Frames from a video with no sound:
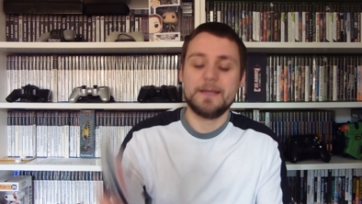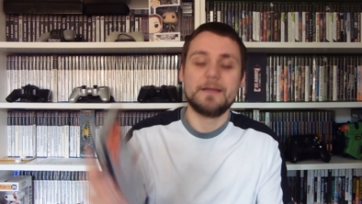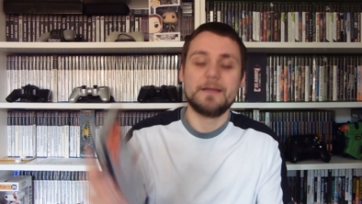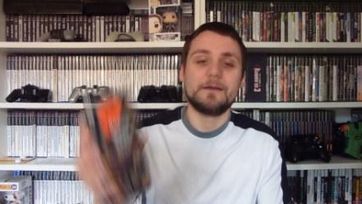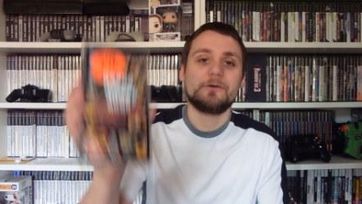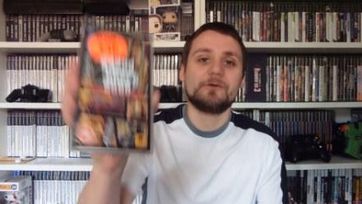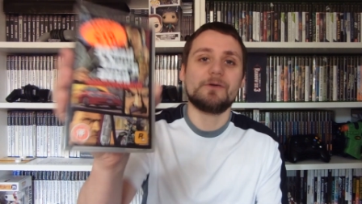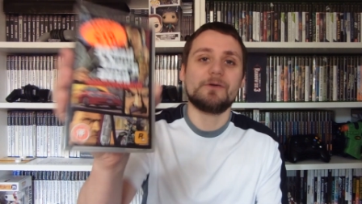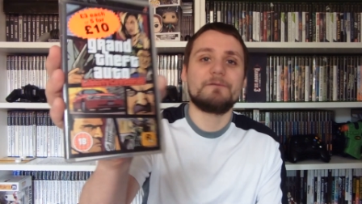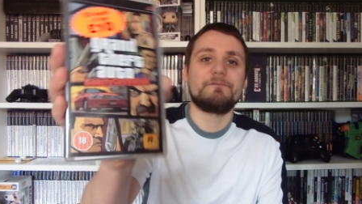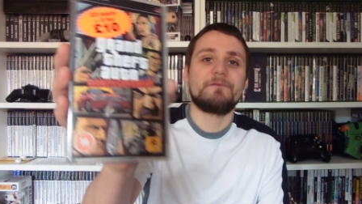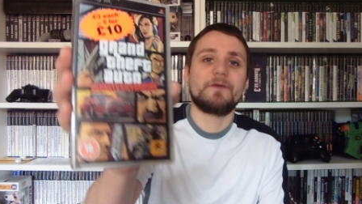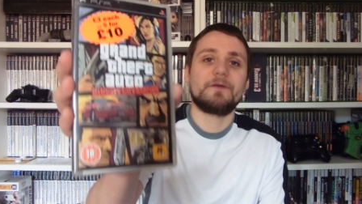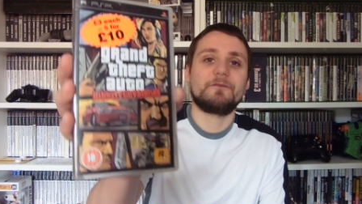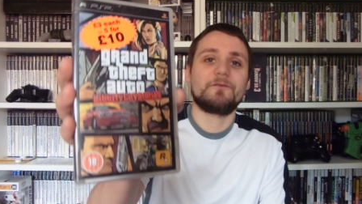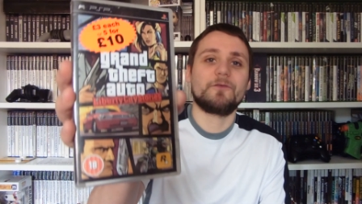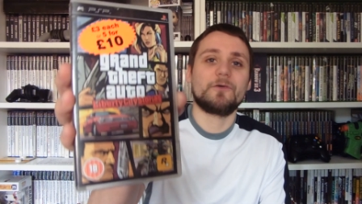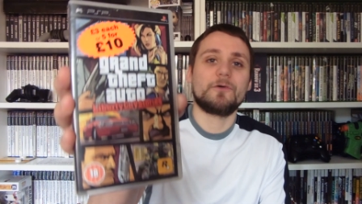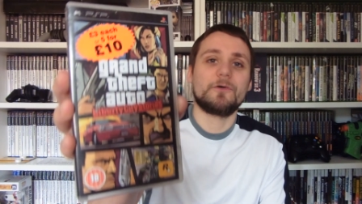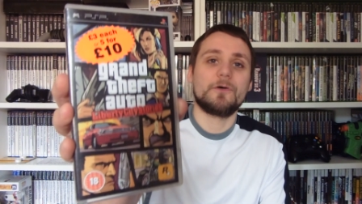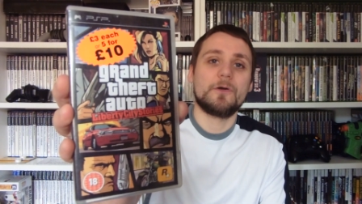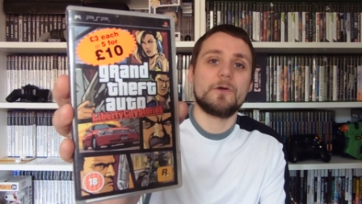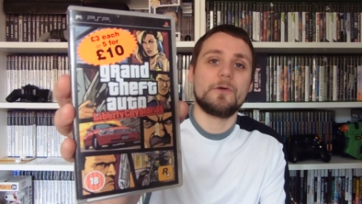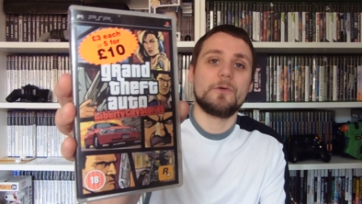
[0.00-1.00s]
Grand Theft
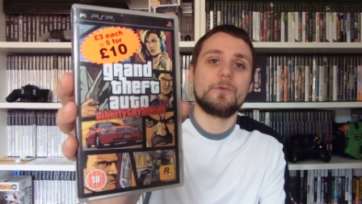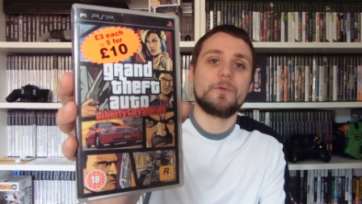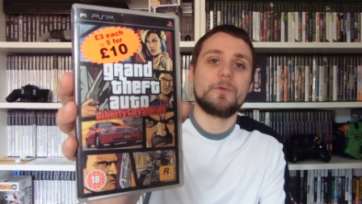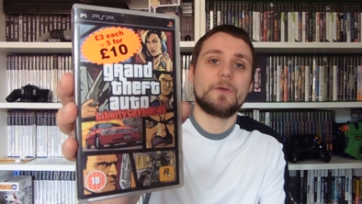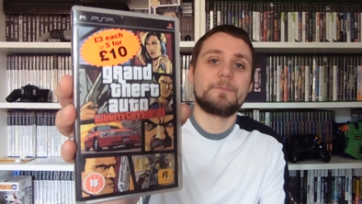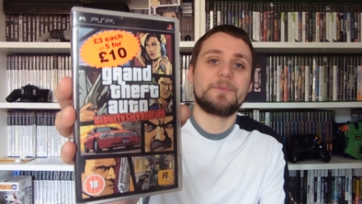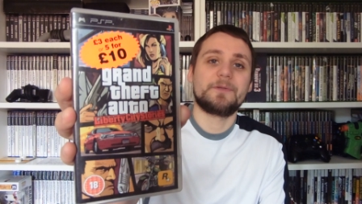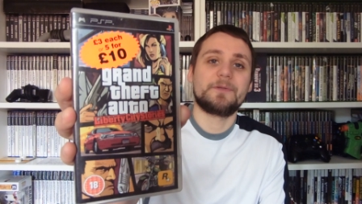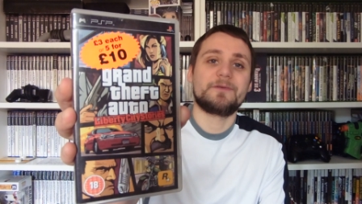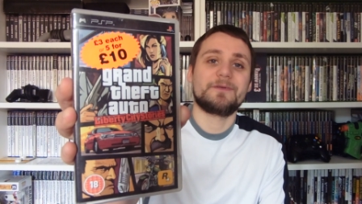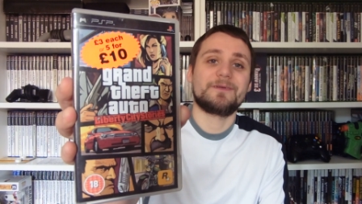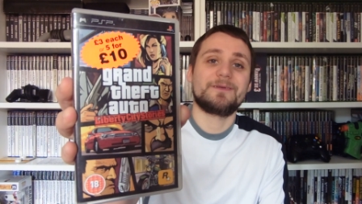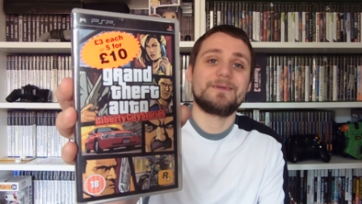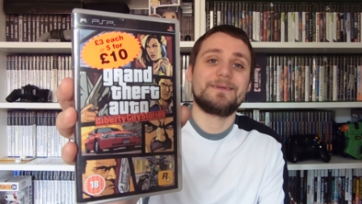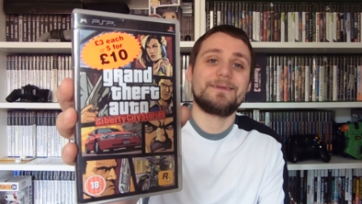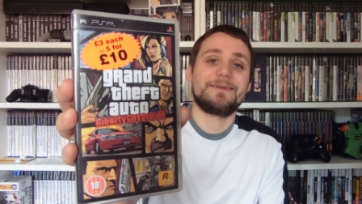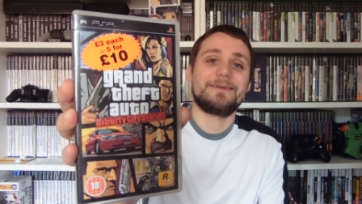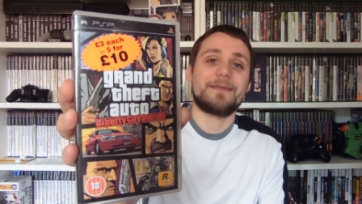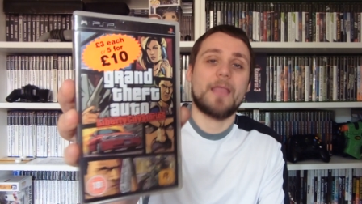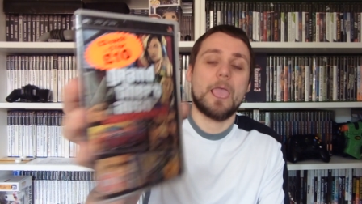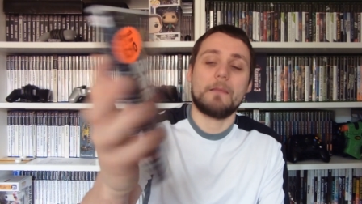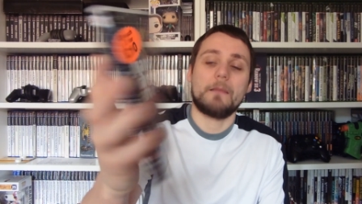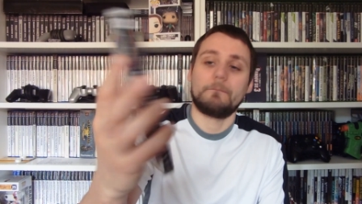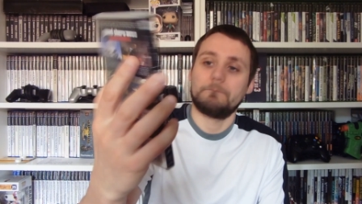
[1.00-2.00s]
Auto Liberty,
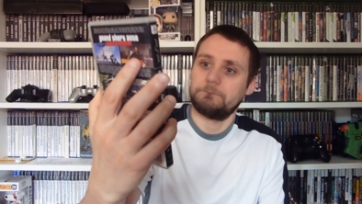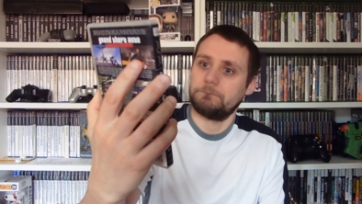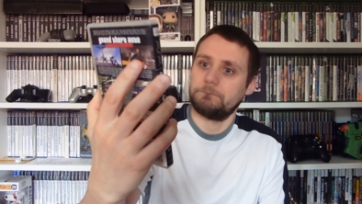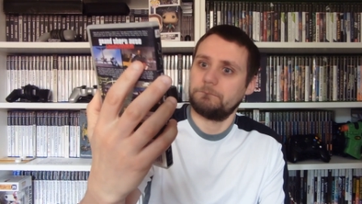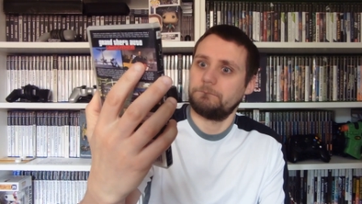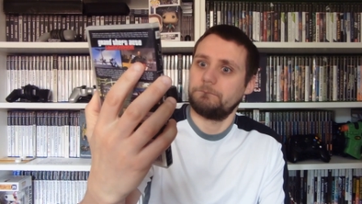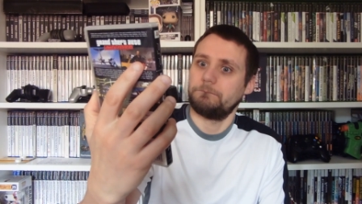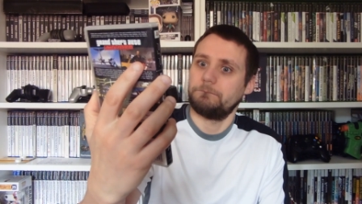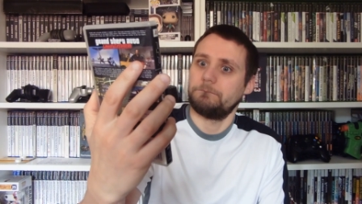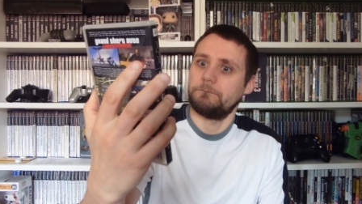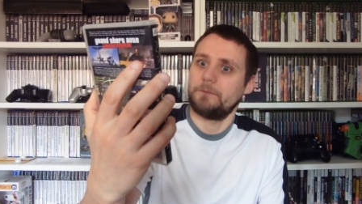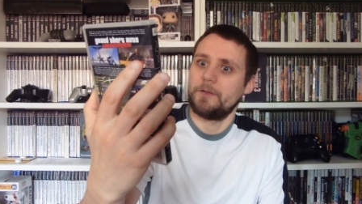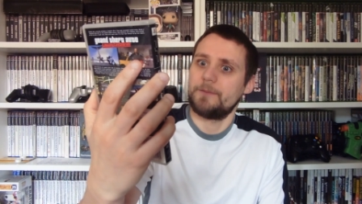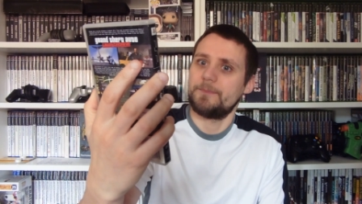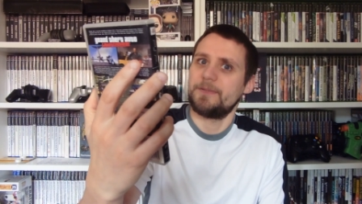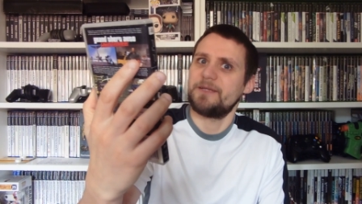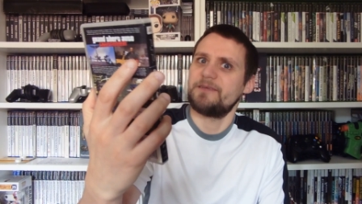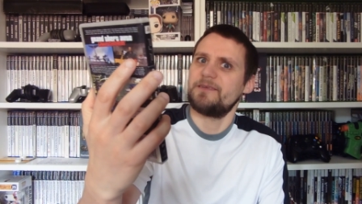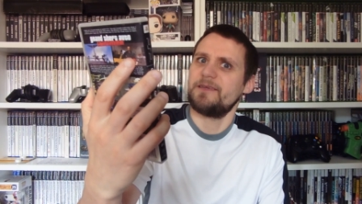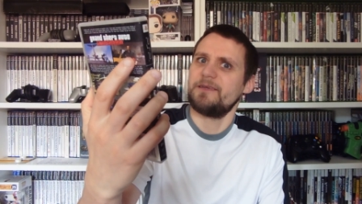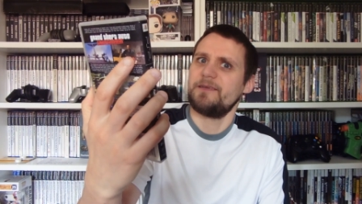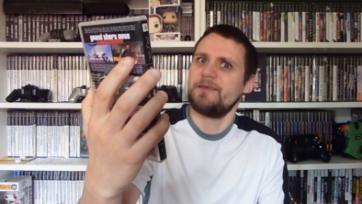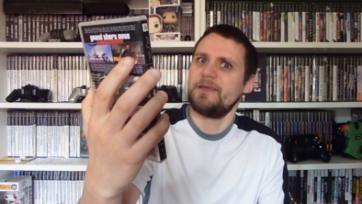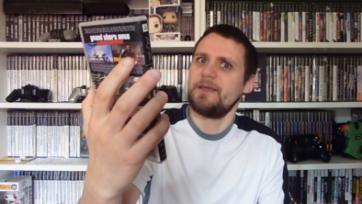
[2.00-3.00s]
uh,
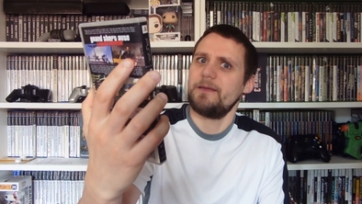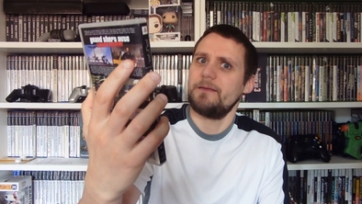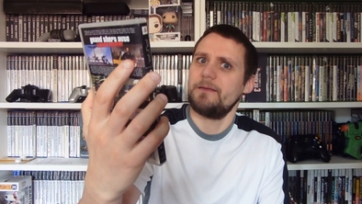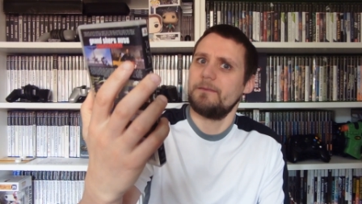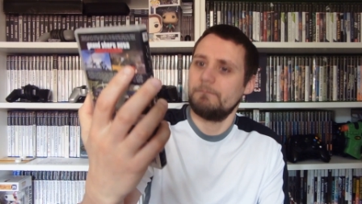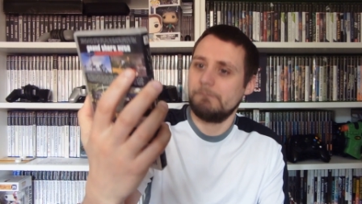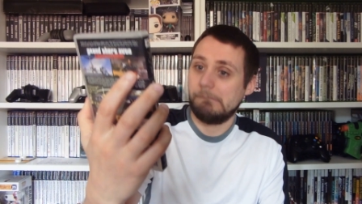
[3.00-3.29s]
Liberty,